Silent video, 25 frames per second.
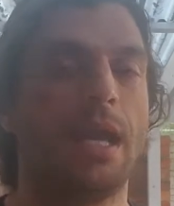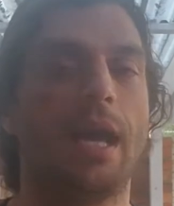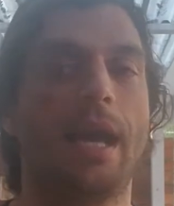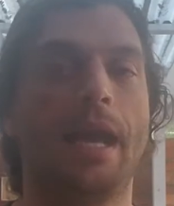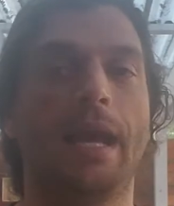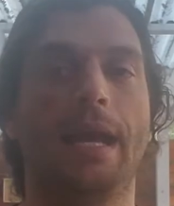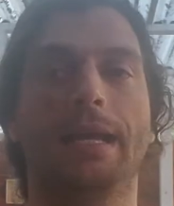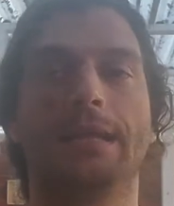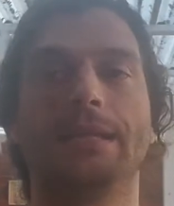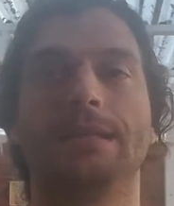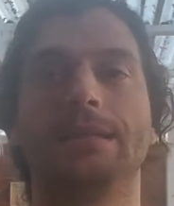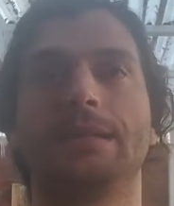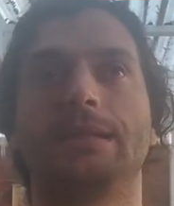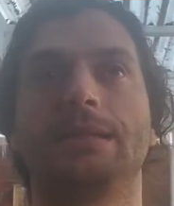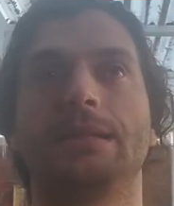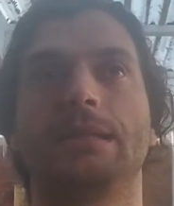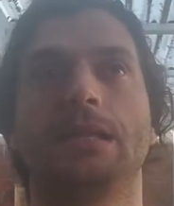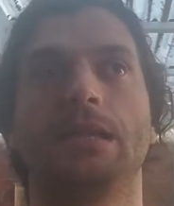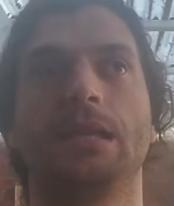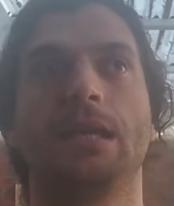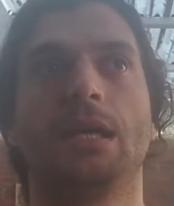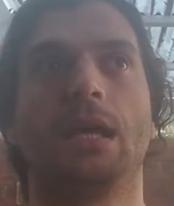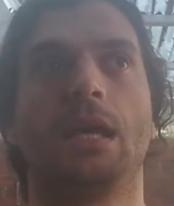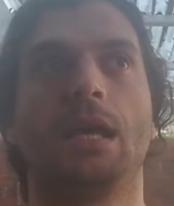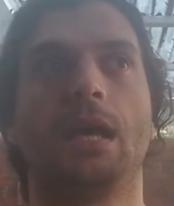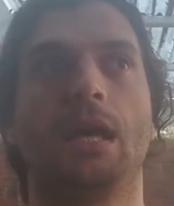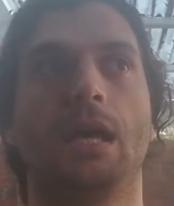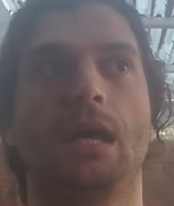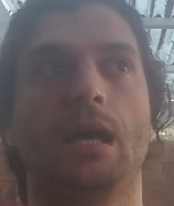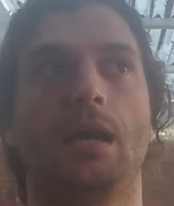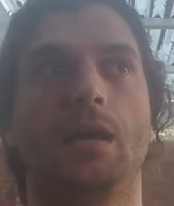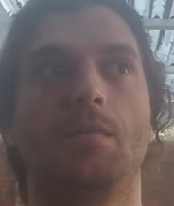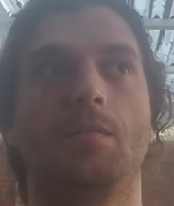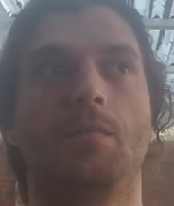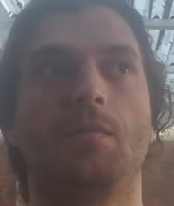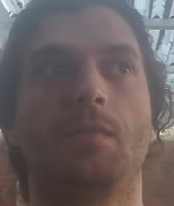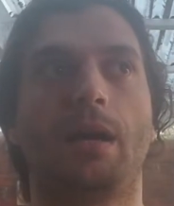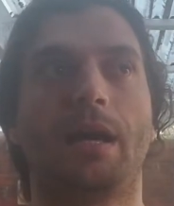And
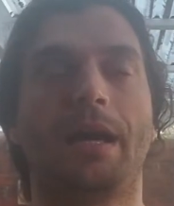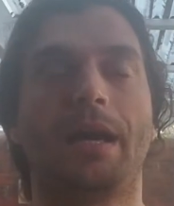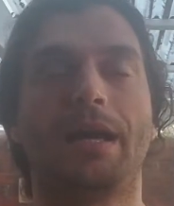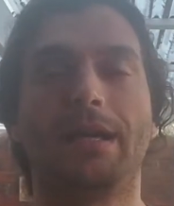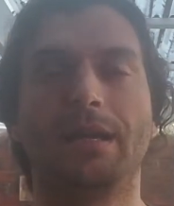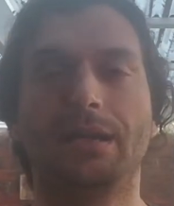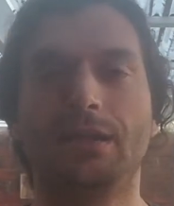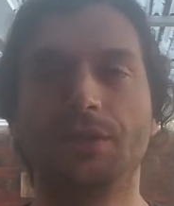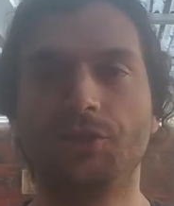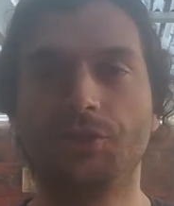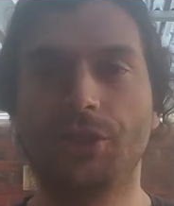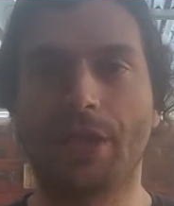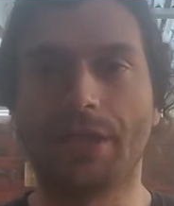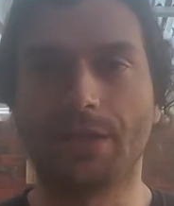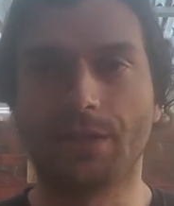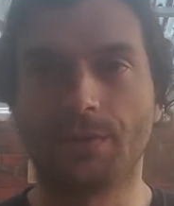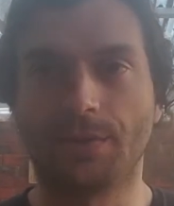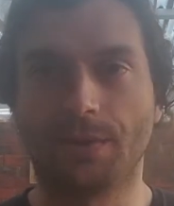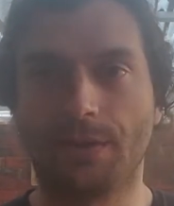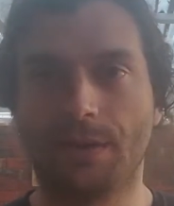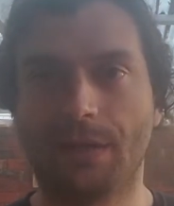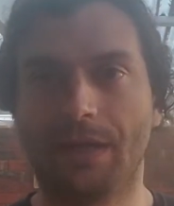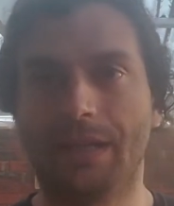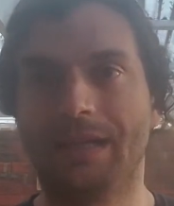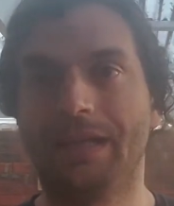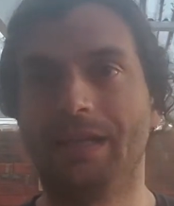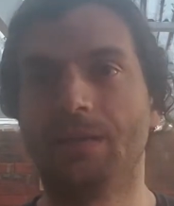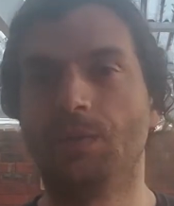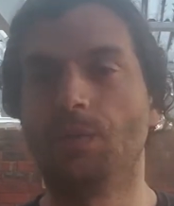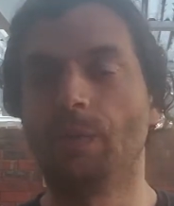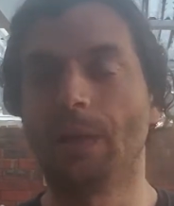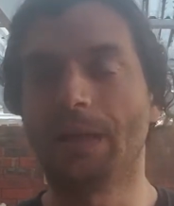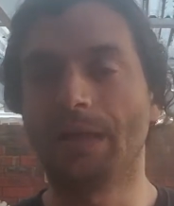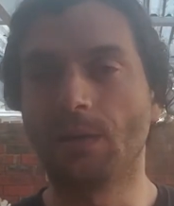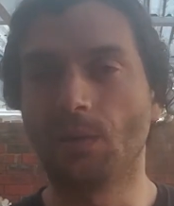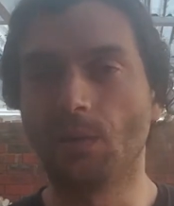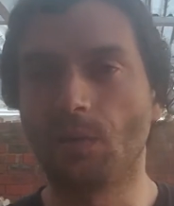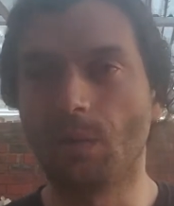I had it in January, it
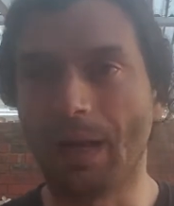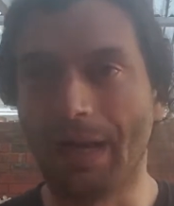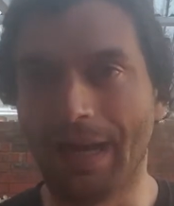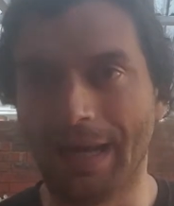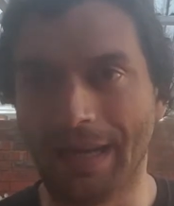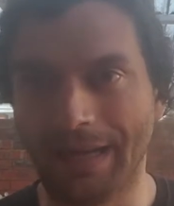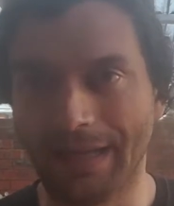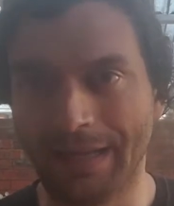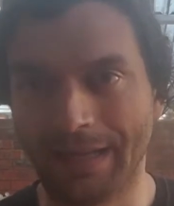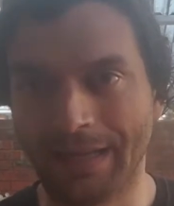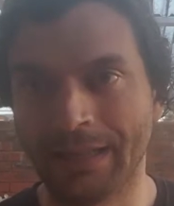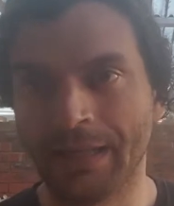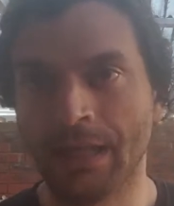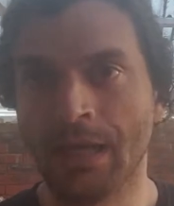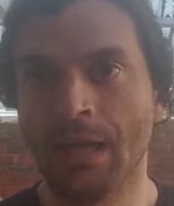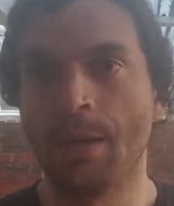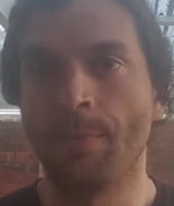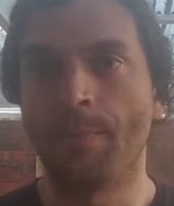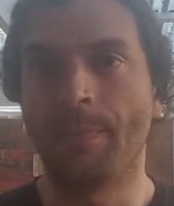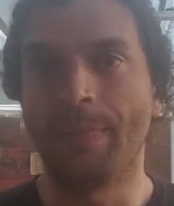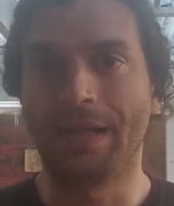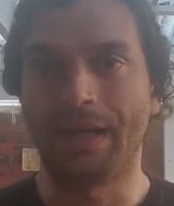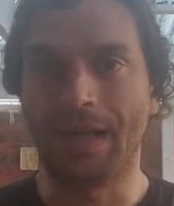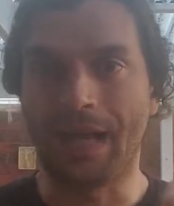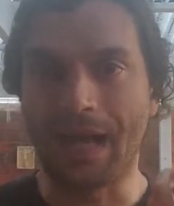went away, but